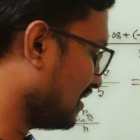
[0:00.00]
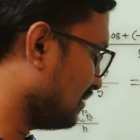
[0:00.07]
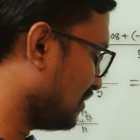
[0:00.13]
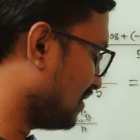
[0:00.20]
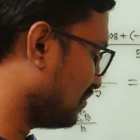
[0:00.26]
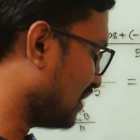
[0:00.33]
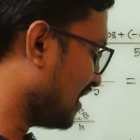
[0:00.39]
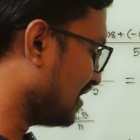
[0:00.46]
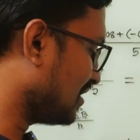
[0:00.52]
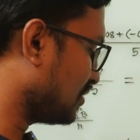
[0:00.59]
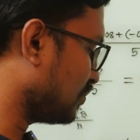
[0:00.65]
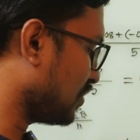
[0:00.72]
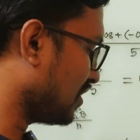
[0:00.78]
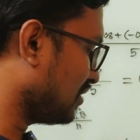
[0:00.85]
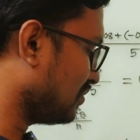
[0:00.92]
I mean minus
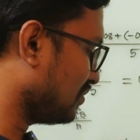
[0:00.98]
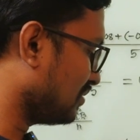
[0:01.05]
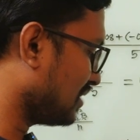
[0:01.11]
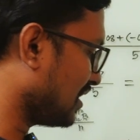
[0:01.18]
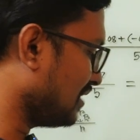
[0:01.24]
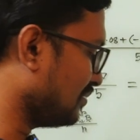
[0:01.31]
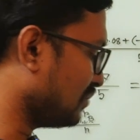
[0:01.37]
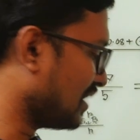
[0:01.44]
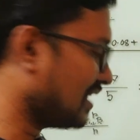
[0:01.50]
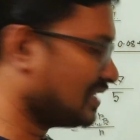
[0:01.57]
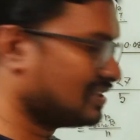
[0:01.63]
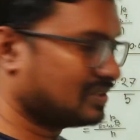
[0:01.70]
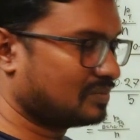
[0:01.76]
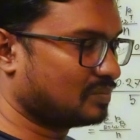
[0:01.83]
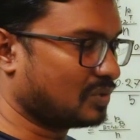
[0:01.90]
0.09
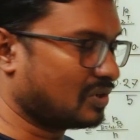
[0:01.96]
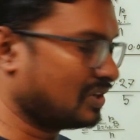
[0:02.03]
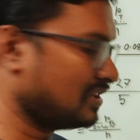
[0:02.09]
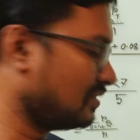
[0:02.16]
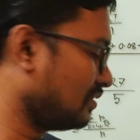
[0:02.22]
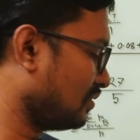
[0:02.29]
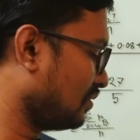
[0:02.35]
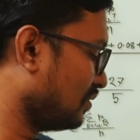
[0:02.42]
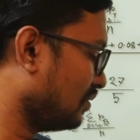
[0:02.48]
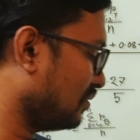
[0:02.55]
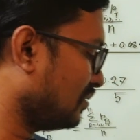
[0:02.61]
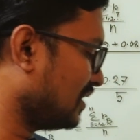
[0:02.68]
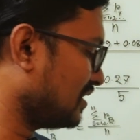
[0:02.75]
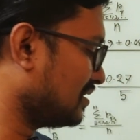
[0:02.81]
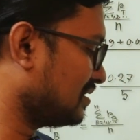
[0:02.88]
minus
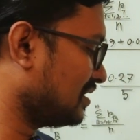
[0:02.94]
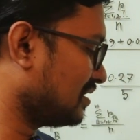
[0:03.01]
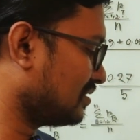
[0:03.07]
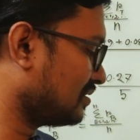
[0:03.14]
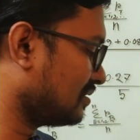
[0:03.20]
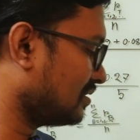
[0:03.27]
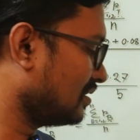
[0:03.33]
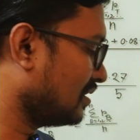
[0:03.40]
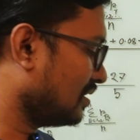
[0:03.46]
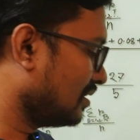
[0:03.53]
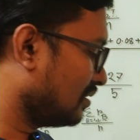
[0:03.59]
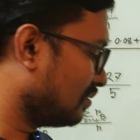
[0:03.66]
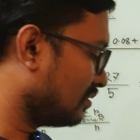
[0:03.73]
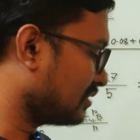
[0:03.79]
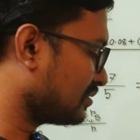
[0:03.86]
0.016
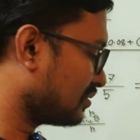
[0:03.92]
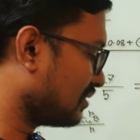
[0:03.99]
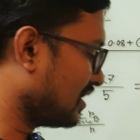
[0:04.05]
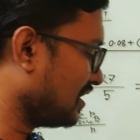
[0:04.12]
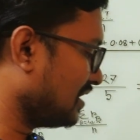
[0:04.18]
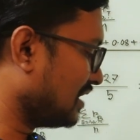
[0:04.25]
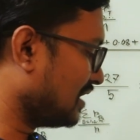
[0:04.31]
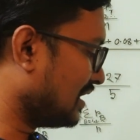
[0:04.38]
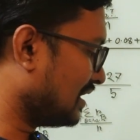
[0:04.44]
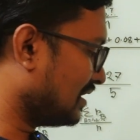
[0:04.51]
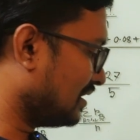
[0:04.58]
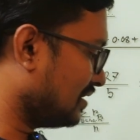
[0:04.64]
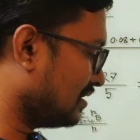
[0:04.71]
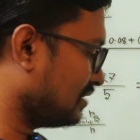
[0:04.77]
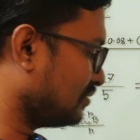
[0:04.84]
whole square, and
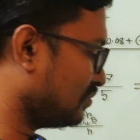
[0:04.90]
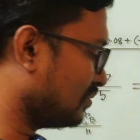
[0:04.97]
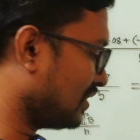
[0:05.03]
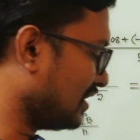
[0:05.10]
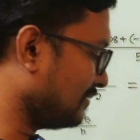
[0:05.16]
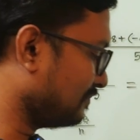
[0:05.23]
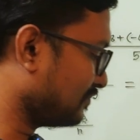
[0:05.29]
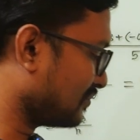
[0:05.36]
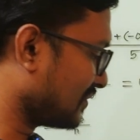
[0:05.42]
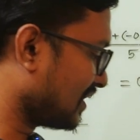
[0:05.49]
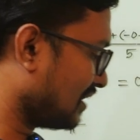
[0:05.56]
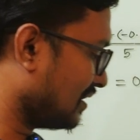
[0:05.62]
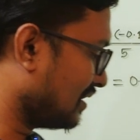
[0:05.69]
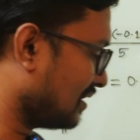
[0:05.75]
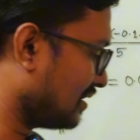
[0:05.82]
in this way
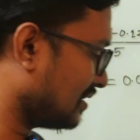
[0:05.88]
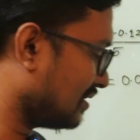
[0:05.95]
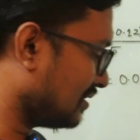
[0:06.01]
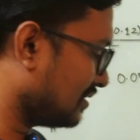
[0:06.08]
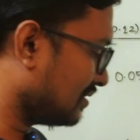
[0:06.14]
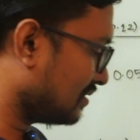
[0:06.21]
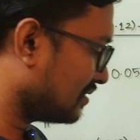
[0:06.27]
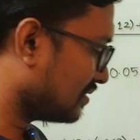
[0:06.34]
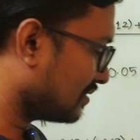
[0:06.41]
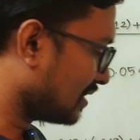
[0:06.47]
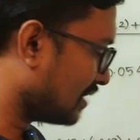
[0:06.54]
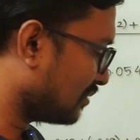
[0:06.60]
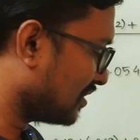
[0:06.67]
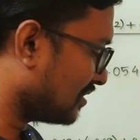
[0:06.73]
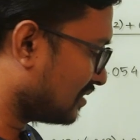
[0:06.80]

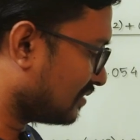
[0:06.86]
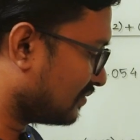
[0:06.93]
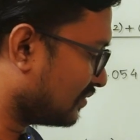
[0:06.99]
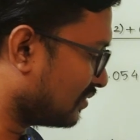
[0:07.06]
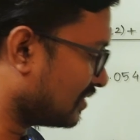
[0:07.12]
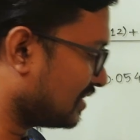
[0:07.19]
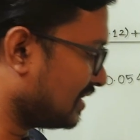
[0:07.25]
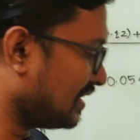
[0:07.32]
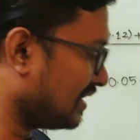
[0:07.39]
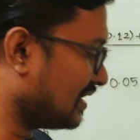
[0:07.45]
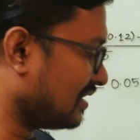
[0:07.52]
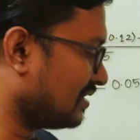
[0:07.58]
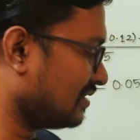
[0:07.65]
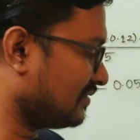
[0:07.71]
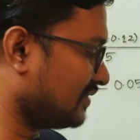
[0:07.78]
I mean fourth year
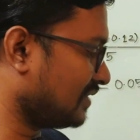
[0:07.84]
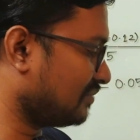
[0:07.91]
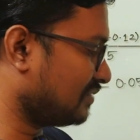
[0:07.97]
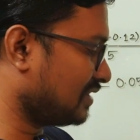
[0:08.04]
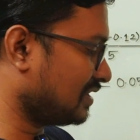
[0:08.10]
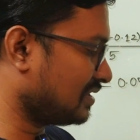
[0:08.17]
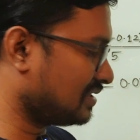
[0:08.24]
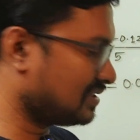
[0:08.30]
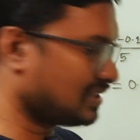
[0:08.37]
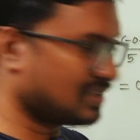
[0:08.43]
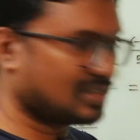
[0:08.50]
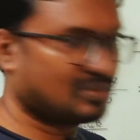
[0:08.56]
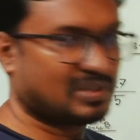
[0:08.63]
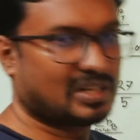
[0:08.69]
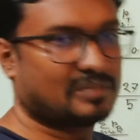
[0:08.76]
and fifth year's
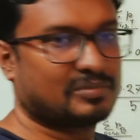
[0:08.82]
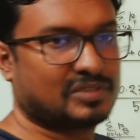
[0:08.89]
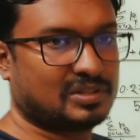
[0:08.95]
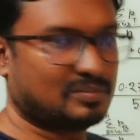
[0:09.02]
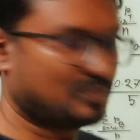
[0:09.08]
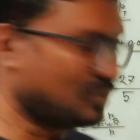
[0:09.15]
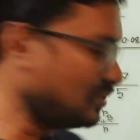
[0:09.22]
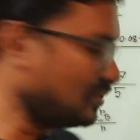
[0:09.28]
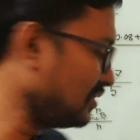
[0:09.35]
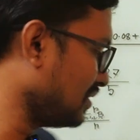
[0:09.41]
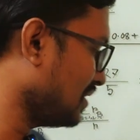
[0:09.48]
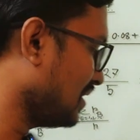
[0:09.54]
data we have to input,